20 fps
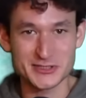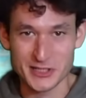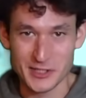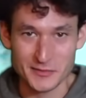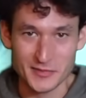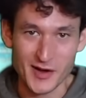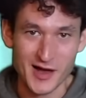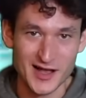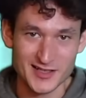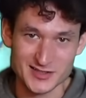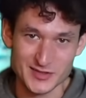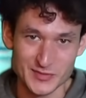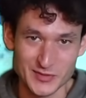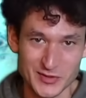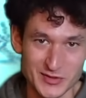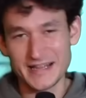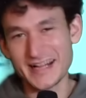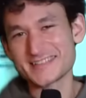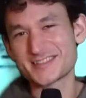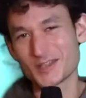shit
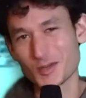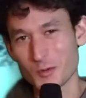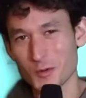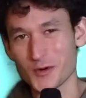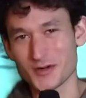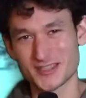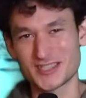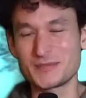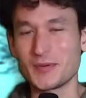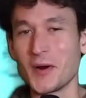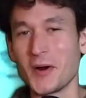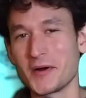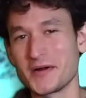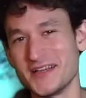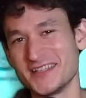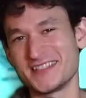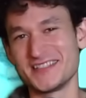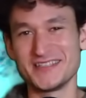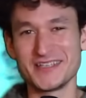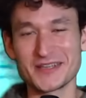possible. That's the worst part,
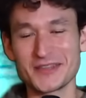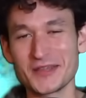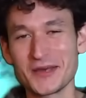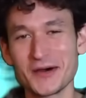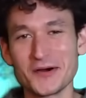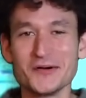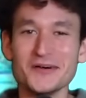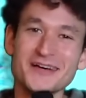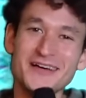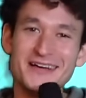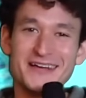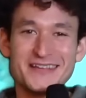isn't it, though?